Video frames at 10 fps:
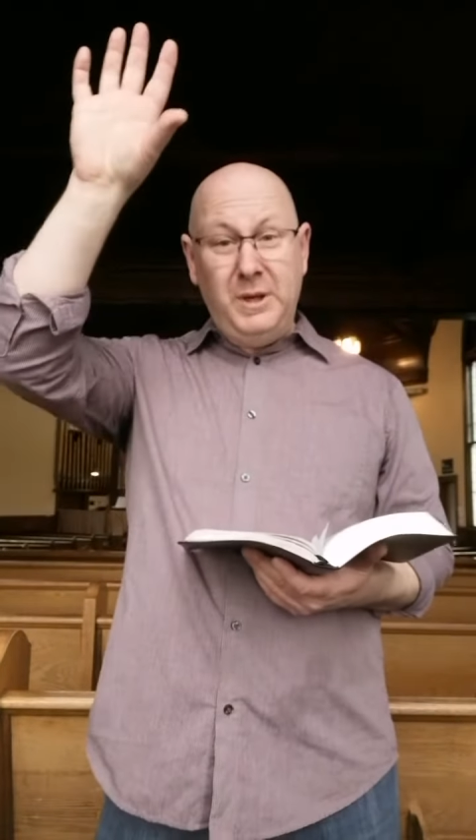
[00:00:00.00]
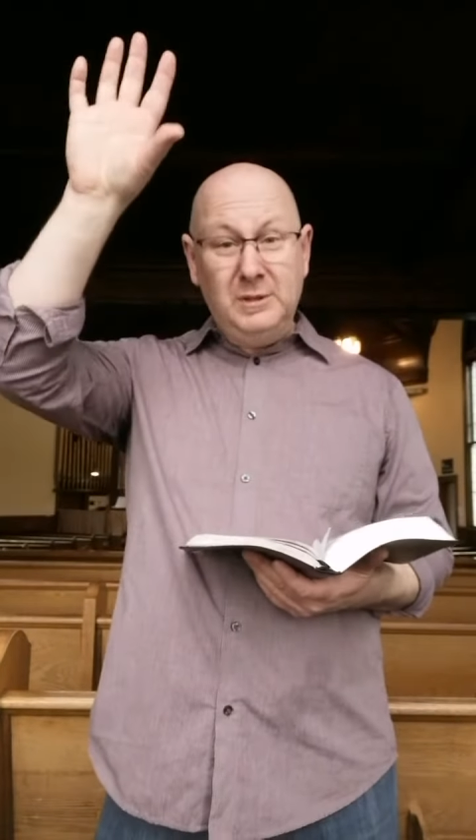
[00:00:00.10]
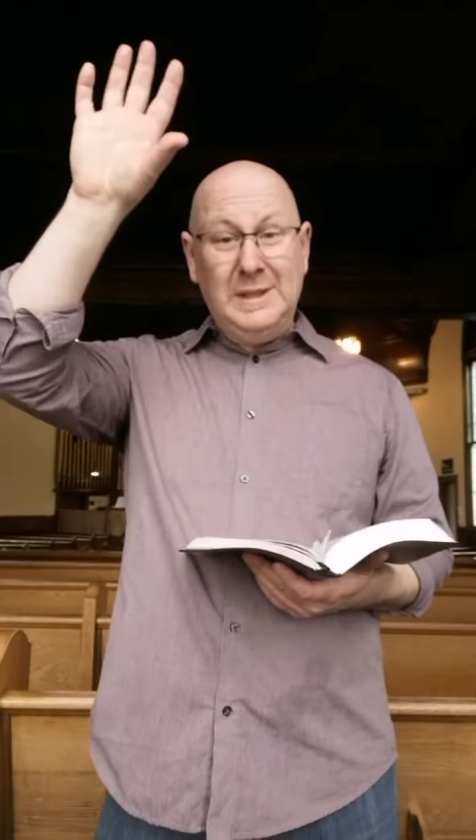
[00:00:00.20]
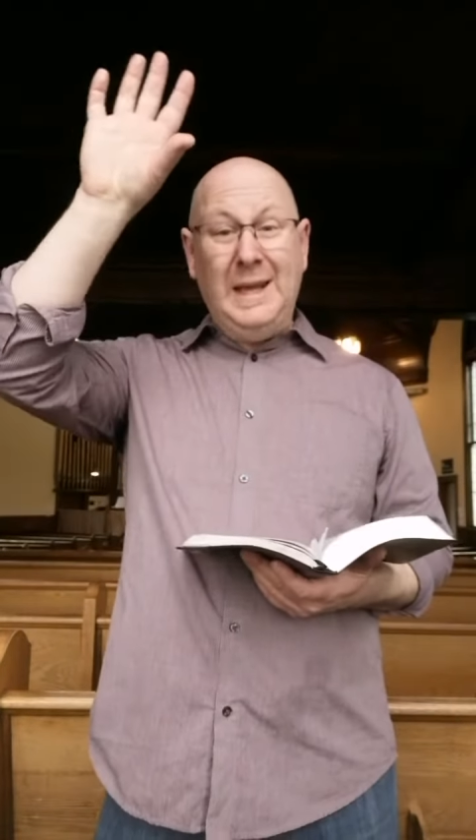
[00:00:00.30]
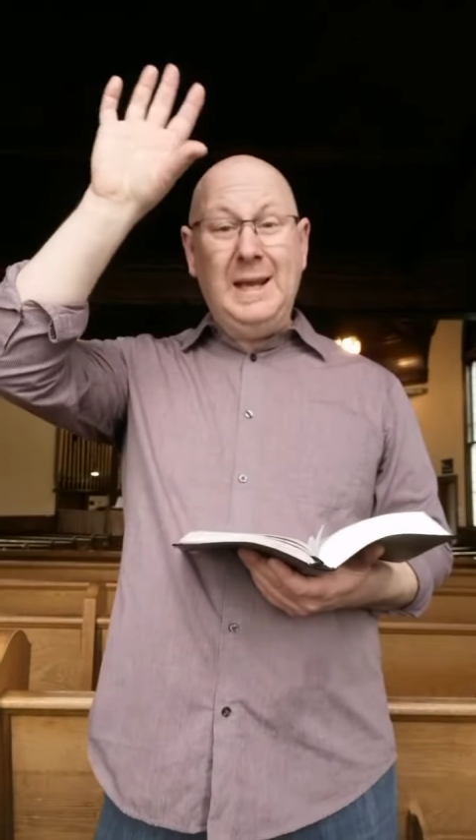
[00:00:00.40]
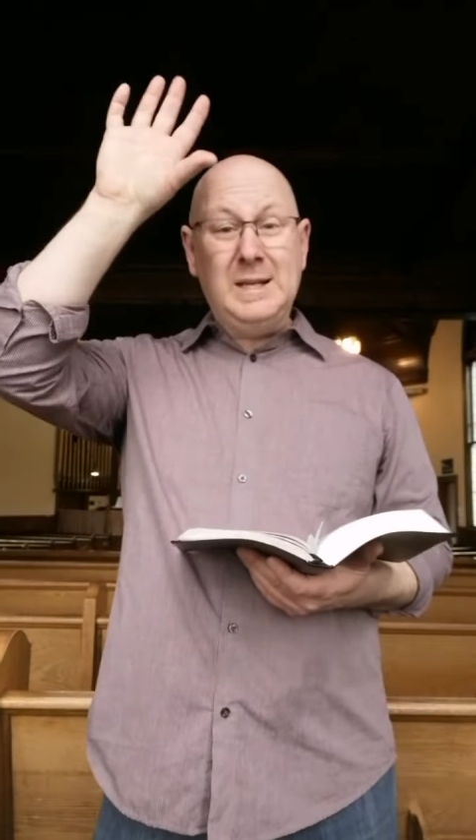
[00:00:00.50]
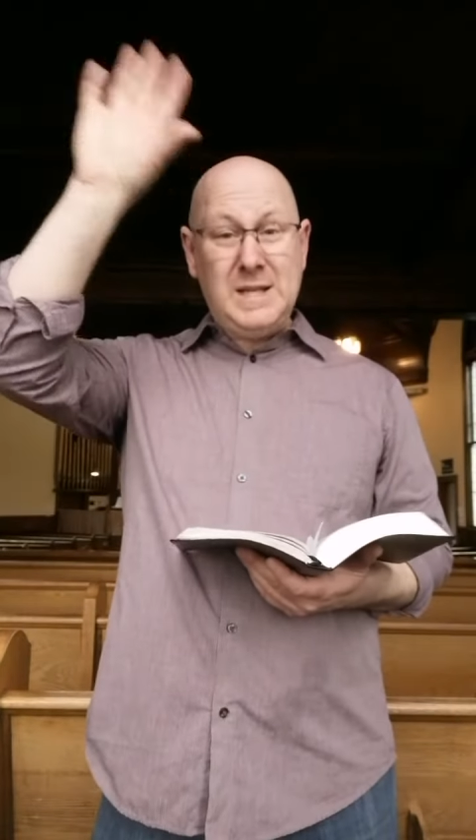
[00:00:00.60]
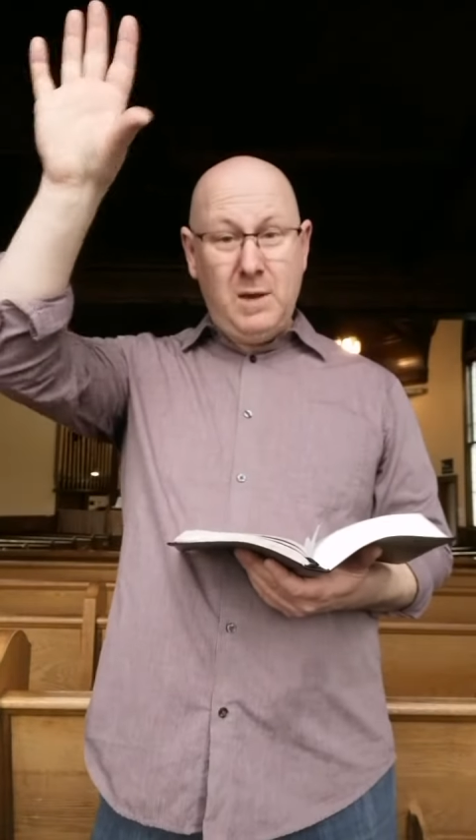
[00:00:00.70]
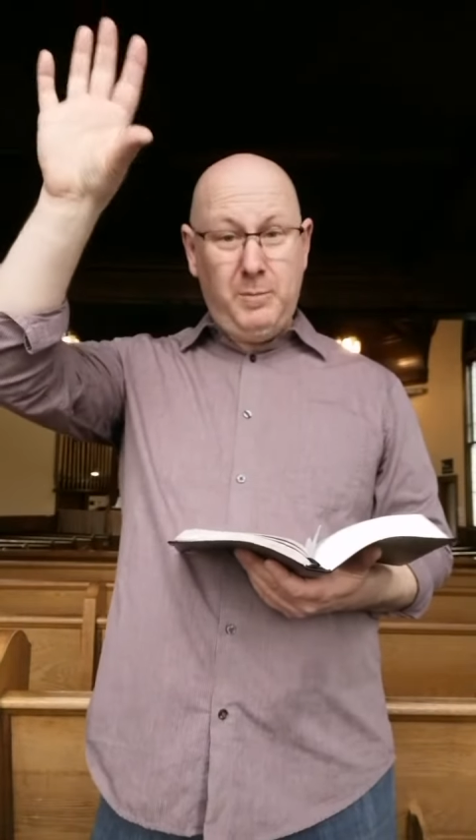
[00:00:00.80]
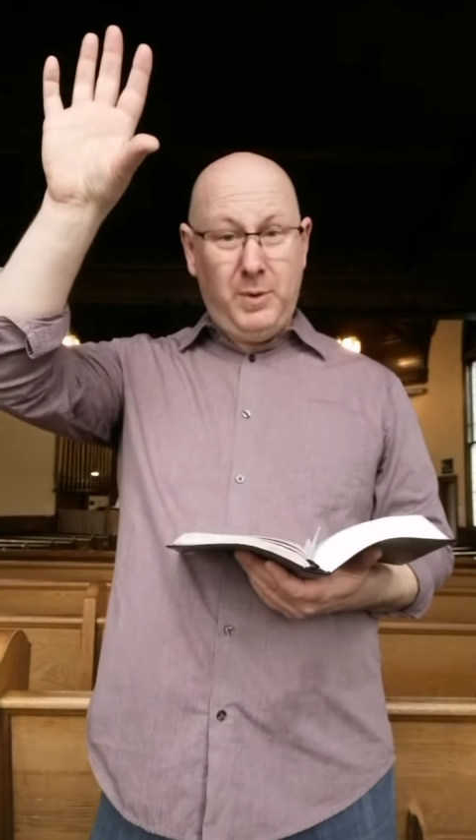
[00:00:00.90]
building
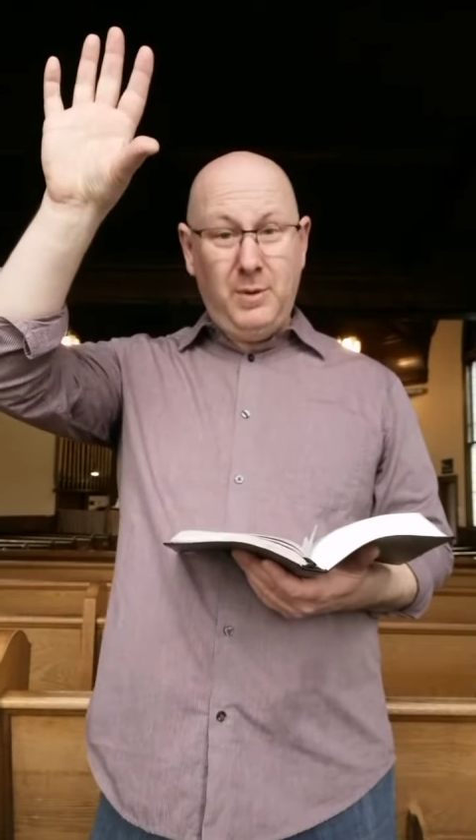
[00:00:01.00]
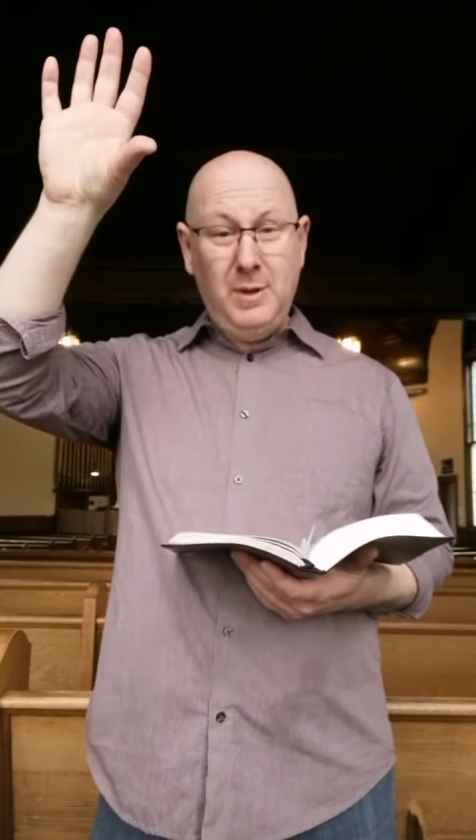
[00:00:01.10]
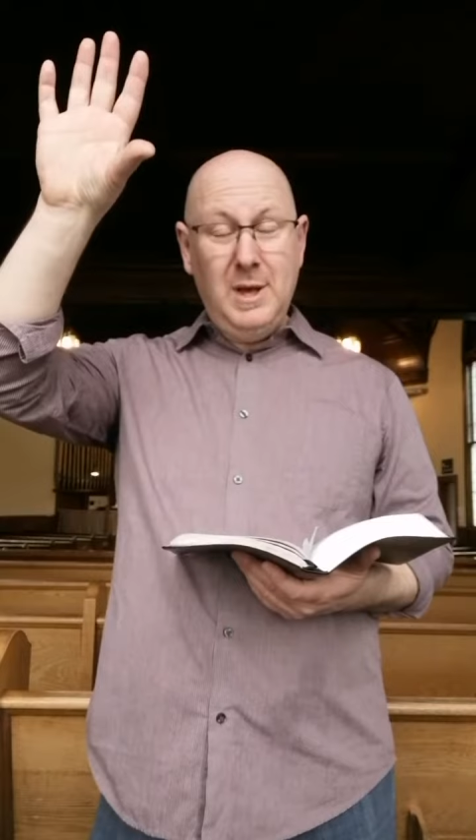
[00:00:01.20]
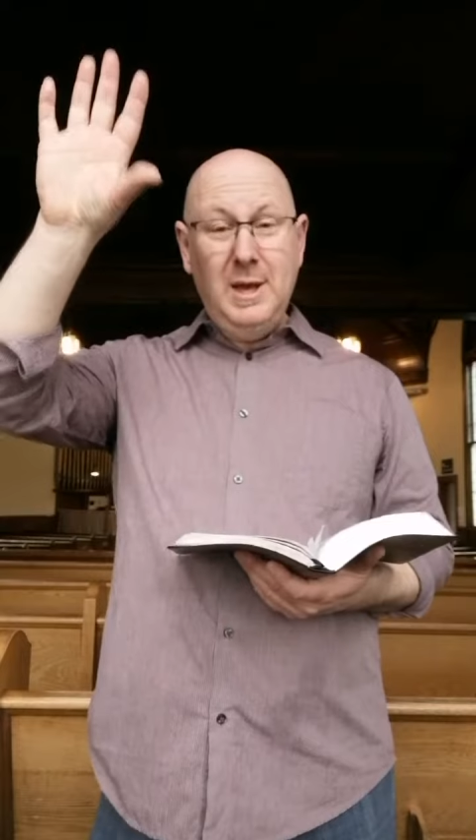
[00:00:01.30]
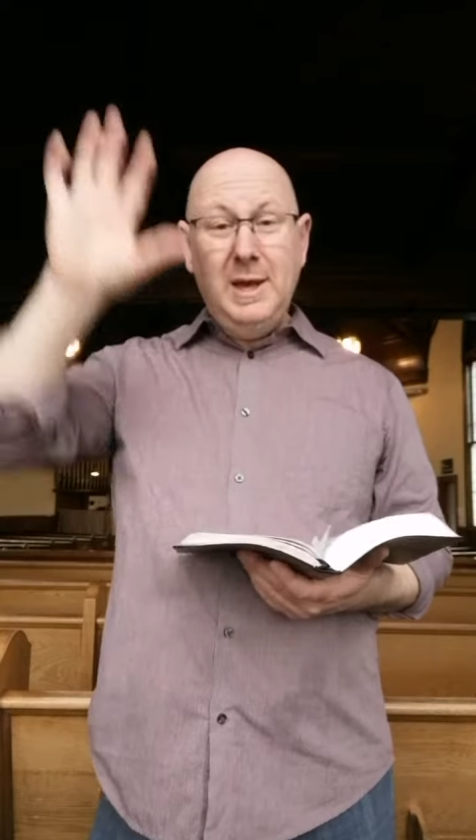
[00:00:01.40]
temple.